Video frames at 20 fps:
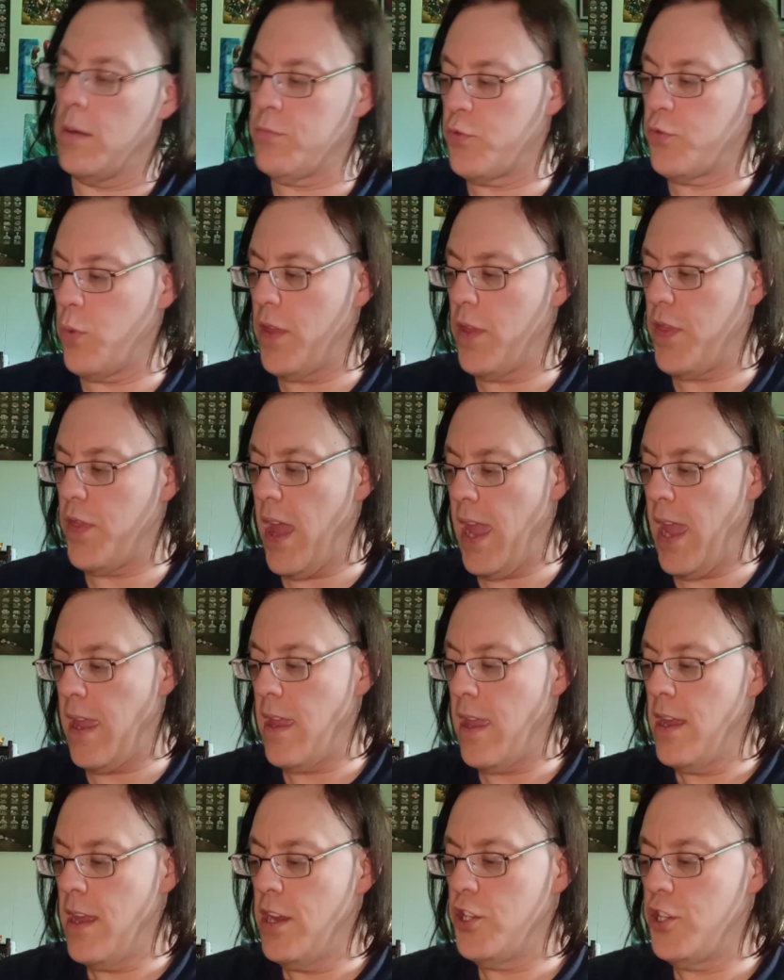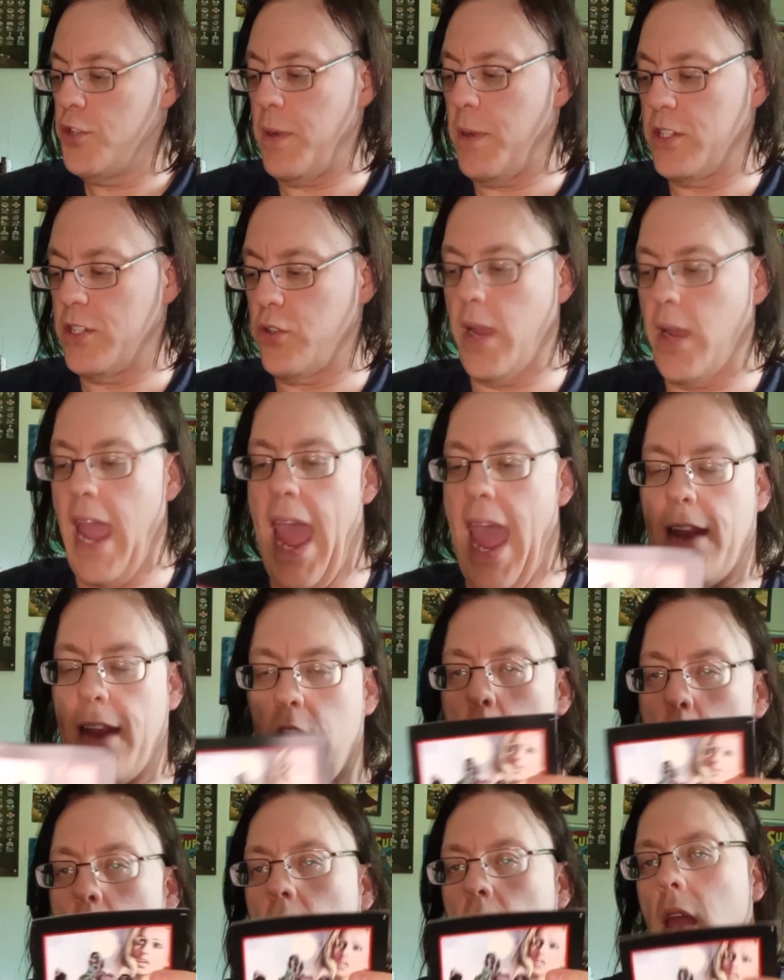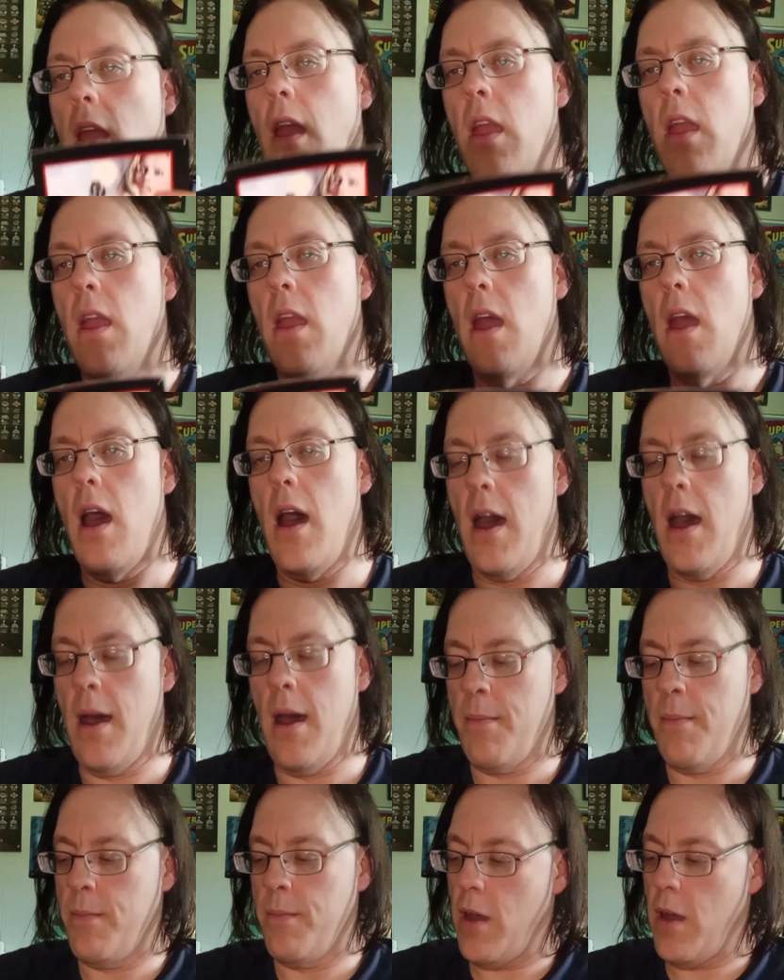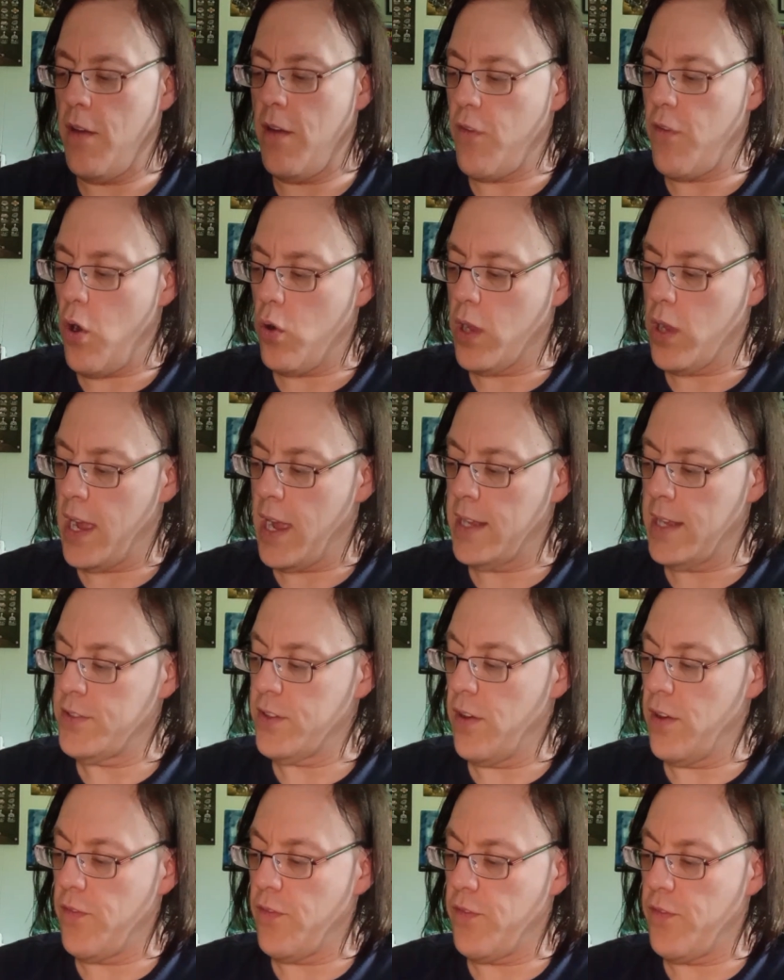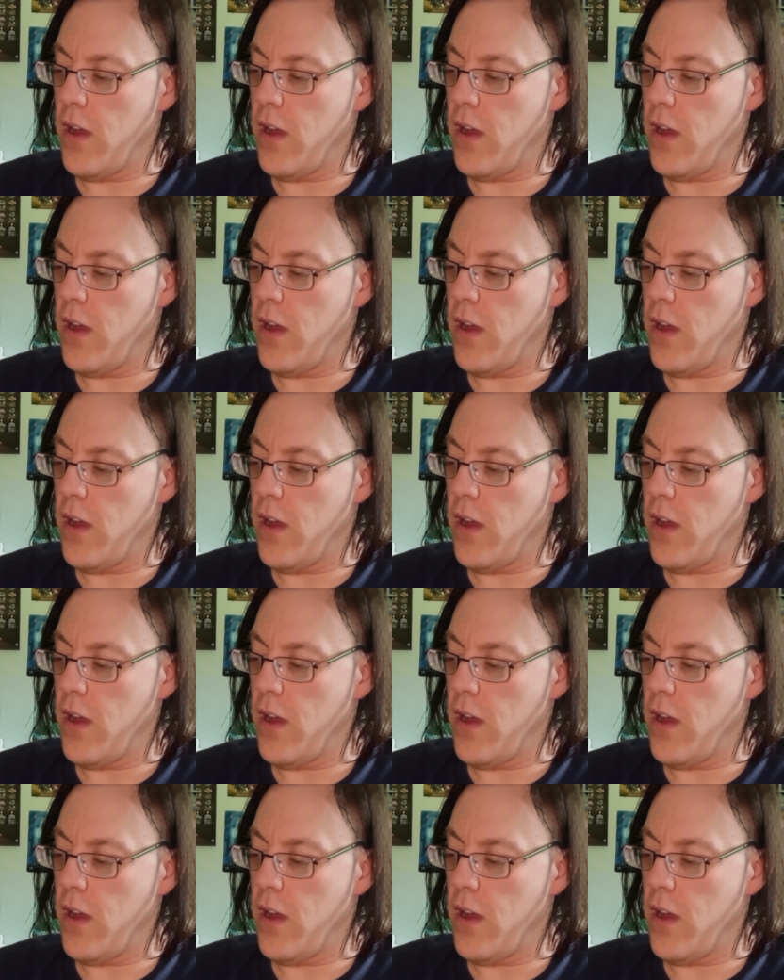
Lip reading: with a special catalog of all kinds of